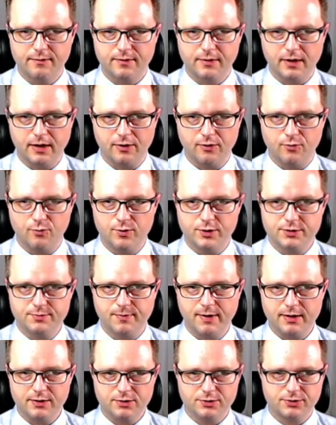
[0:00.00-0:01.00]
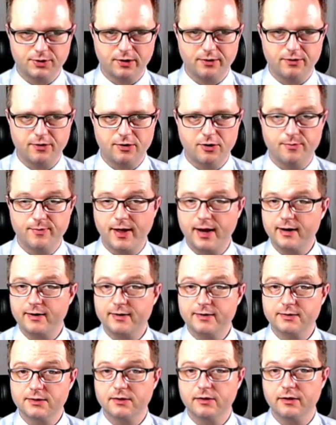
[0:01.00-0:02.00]
Now, which majors are the
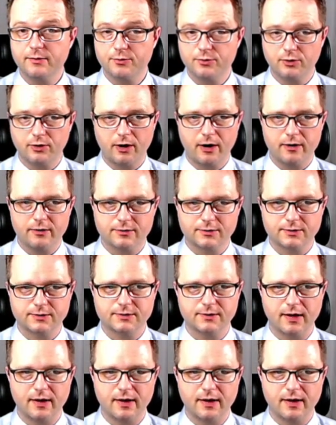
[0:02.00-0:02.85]
humanities and liberal arts?